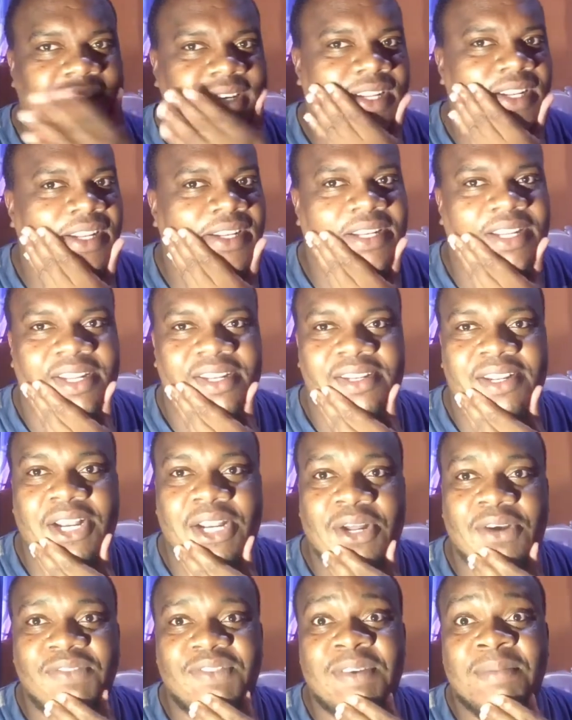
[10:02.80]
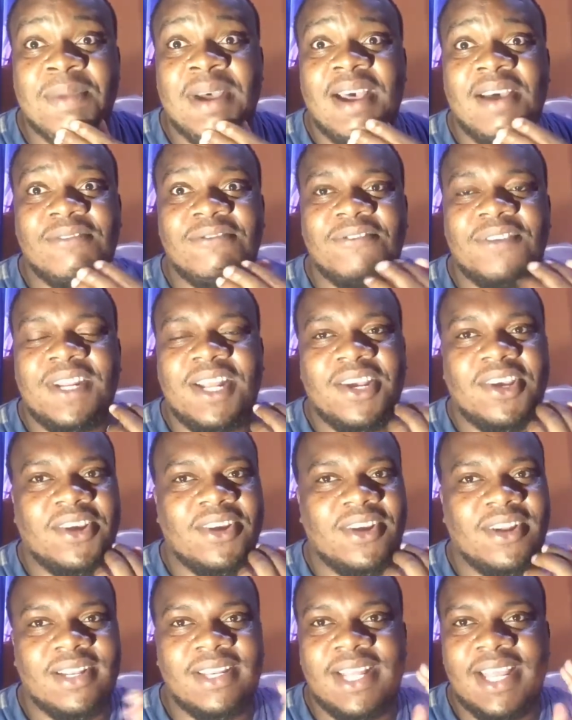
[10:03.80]
the love I have for that
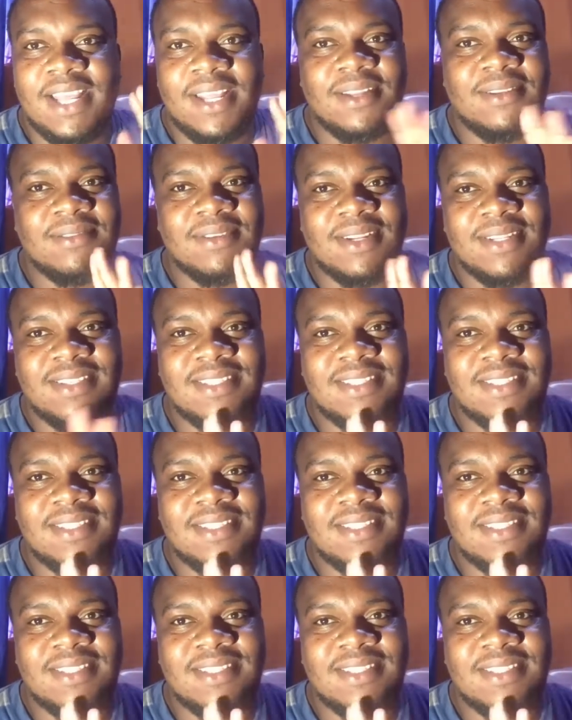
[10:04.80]
girl, they not